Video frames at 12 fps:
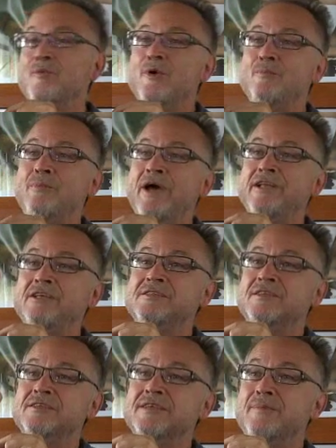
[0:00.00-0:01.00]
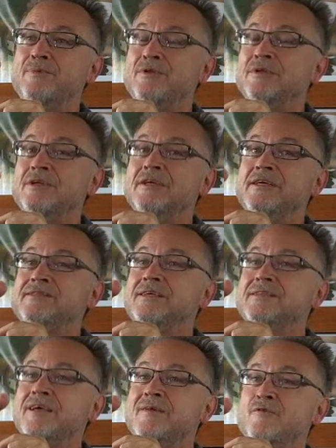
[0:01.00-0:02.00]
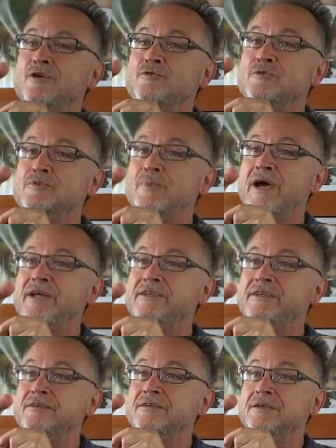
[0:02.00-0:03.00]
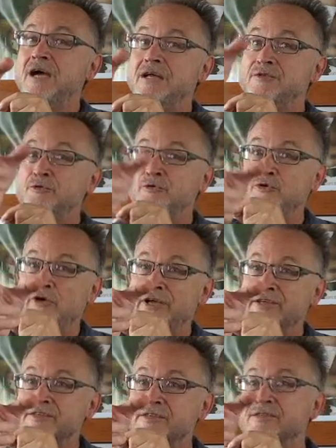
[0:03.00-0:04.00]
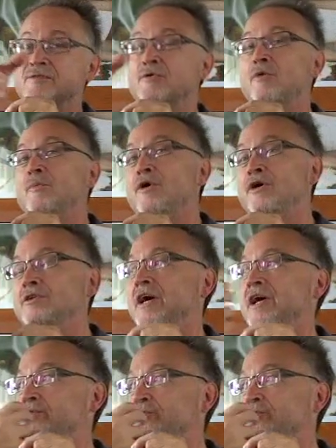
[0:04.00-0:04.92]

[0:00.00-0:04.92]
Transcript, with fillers: come on, biting this apple. Is there someone who is biting? Uh, do you exist? Come on, I